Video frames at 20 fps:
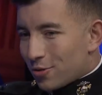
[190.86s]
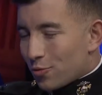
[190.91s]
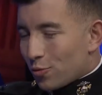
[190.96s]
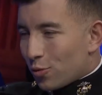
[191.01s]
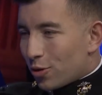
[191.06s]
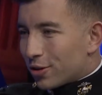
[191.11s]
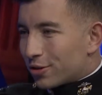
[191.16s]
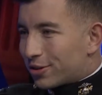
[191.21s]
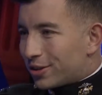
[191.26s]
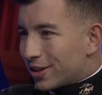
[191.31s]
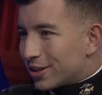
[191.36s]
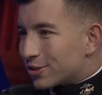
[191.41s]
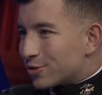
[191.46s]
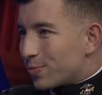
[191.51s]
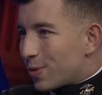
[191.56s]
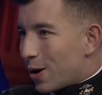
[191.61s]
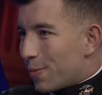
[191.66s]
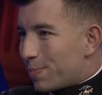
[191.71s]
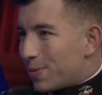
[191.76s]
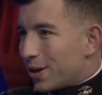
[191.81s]
one of the things
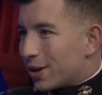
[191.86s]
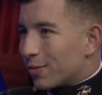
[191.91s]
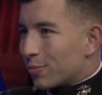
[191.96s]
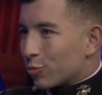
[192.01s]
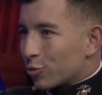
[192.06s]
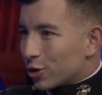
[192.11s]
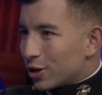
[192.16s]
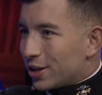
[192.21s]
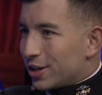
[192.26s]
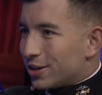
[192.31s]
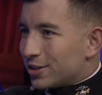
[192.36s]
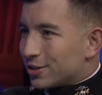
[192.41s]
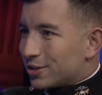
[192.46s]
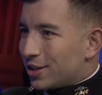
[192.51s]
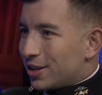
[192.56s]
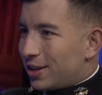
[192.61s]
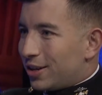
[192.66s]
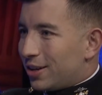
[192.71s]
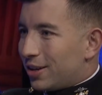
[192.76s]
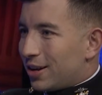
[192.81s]
about being a Marine is
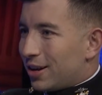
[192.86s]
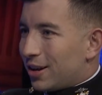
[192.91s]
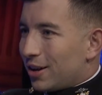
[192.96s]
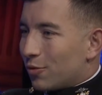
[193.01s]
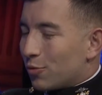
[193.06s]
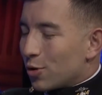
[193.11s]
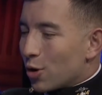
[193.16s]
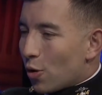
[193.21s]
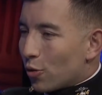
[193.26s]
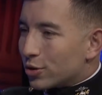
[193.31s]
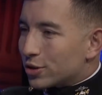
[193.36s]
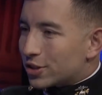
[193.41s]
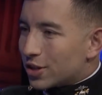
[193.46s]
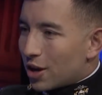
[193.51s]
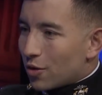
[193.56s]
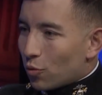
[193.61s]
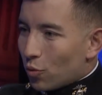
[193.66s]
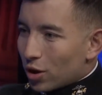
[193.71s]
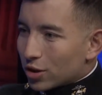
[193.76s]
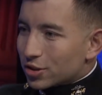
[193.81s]
that we always
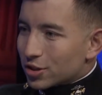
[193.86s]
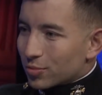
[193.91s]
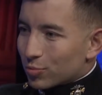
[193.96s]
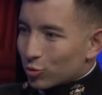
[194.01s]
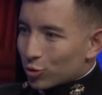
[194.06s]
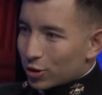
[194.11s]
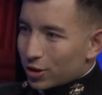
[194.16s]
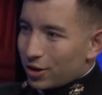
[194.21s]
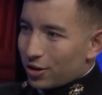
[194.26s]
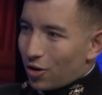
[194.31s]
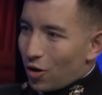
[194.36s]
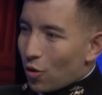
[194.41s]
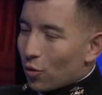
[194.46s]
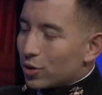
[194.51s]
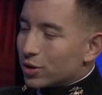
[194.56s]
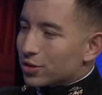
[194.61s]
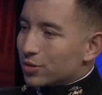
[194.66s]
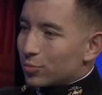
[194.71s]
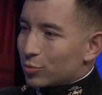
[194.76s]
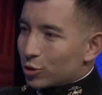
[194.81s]
say once a Marine,
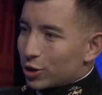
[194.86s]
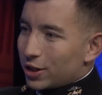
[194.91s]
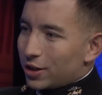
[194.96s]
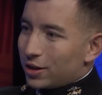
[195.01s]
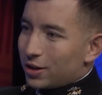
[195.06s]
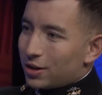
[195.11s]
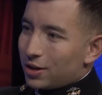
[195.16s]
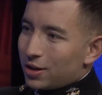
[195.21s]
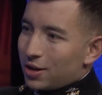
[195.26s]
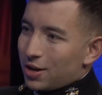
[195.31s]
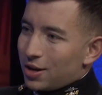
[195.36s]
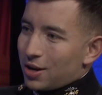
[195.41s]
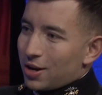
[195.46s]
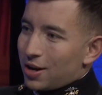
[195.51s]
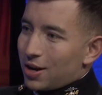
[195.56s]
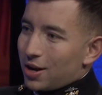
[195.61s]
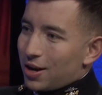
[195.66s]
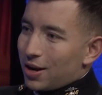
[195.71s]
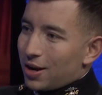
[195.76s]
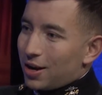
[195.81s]
always a Marine.
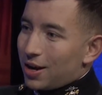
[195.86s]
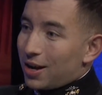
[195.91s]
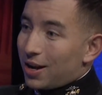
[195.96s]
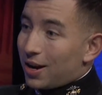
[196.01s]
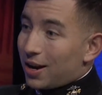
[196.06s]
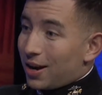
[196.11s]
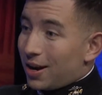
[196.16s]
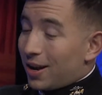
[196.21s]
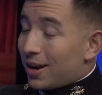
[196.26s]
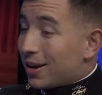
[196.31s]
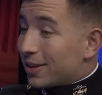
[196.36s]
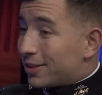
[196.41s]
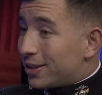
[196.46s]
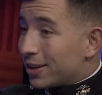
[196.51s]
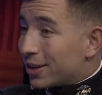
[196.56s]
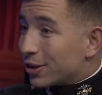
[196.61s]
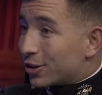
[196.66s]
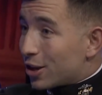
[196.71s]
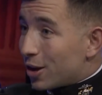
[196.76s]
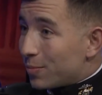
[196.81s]
And I
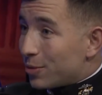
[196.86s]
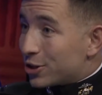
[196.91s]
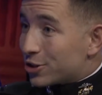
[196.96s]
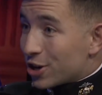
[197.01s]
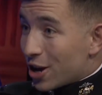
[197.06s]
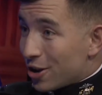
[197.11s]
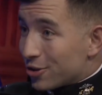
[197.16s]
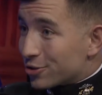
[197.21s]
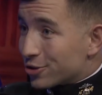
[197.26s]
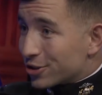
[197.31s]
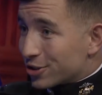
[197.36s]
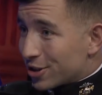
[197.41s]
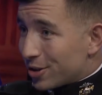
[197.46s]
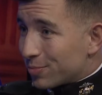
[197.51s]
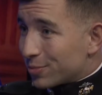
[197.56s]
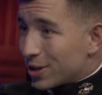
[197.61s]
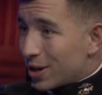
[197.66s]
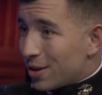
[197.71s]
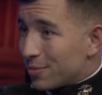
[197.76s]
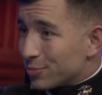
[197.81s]
think it can be challenging
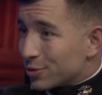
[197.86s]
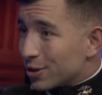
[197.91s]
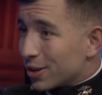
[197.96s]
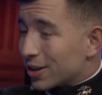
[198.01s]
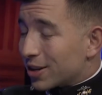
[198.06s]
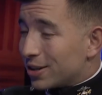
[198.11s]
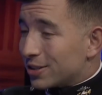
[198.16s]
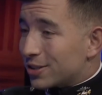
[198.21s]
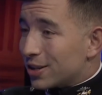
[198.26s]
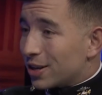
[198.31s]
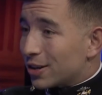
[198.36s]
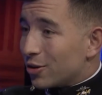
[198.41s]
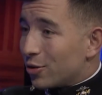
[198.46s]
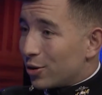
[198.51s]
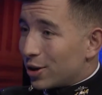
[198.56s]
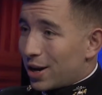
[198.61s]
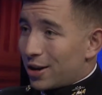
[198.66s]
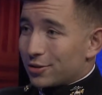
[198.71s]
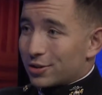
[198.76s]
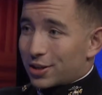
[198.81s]
sometimes. Like I said,
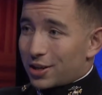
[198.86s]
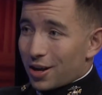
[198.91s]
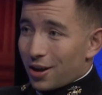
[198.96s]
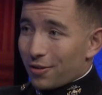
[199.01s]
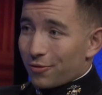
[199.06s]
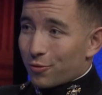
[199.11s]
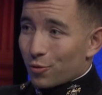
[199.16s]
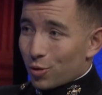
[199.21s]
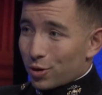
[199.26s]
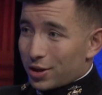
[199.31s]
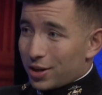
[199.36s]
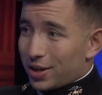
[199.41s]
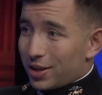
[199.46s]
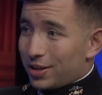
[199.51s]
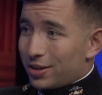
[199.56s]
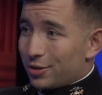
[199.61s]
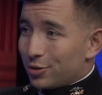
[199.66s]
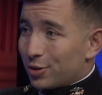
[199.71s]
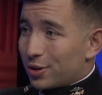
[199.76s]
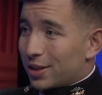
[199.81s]
going out to California
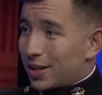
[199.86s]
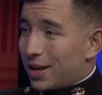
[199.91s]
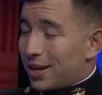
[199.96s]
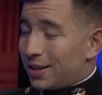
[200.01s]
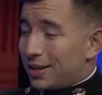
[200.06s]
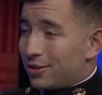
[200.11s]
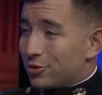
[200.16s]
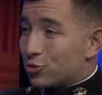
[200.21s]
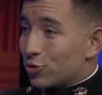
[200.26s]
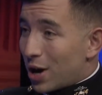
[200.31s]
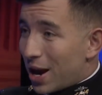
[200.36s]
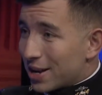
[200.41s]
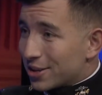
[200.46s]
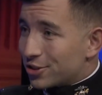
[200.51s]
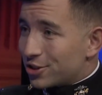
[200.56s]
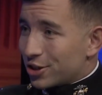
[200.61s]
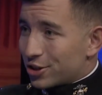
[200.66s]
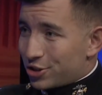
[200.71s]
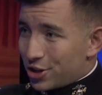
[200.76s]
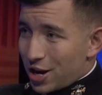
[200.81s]
and doing that
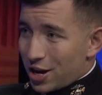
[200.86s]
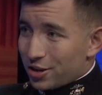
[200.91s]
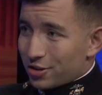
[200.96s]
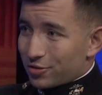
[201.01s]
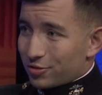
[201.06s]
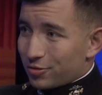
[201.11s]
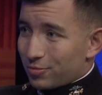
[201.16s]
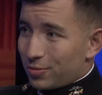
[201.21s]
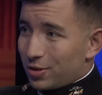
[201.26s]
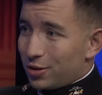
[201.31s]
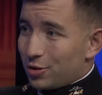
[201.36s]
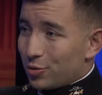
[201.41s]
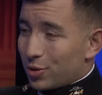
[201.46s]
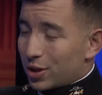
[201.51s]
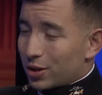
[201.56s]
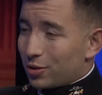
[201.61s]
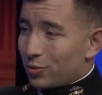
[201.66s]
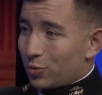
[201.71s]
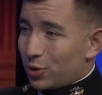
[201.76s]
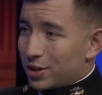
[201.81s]
drastic change from the New
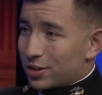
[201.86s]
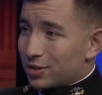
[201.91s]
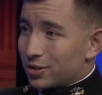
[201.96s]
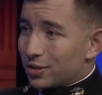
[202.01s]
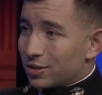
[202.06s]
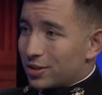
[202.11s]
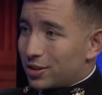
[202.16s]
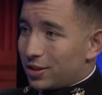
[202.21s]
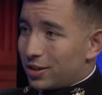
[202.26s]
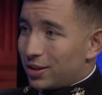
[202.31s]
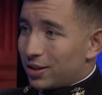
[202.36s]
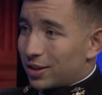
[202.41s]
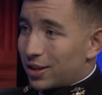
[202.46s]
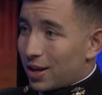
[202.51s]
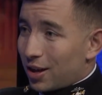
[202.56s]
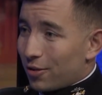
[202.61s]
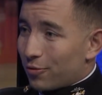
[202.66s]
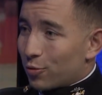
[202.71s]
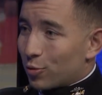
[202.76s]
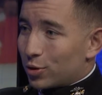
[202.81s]
England winter to the
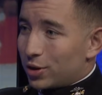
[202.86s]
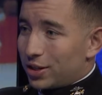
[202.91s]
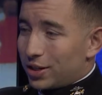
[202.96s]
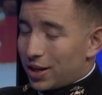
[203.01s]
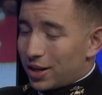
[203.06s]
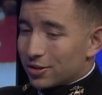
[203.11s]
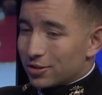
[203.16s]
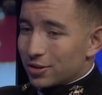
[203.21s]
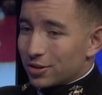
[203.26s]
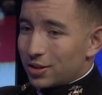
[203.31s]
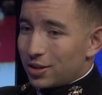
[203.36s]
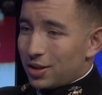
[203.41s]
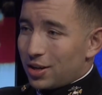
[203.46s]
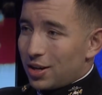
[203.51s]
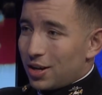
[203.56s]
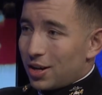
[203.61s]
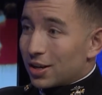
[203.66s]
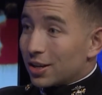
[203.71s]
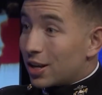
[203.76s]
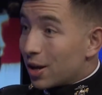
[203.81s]
California desert
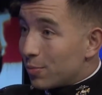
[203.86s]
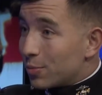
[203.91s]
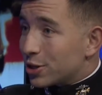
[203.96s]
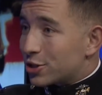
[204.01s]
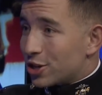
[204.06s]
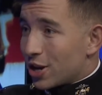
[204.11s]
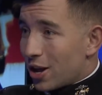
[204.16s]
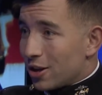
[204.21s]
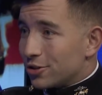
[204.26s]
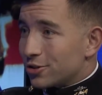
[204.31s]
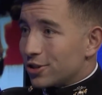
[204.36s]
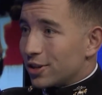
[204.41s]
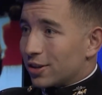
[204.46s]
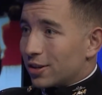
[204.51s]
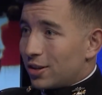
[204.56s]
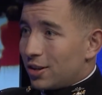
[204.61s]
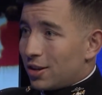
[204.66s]
can be challenging.